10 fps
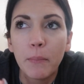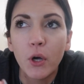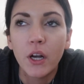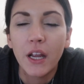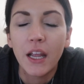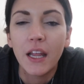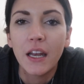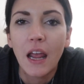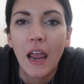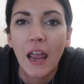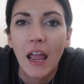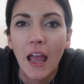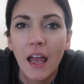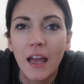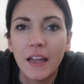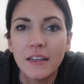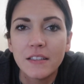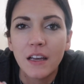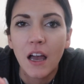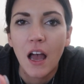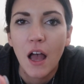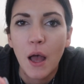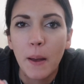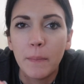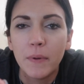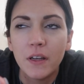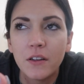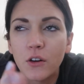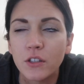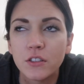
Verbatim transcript: put in and or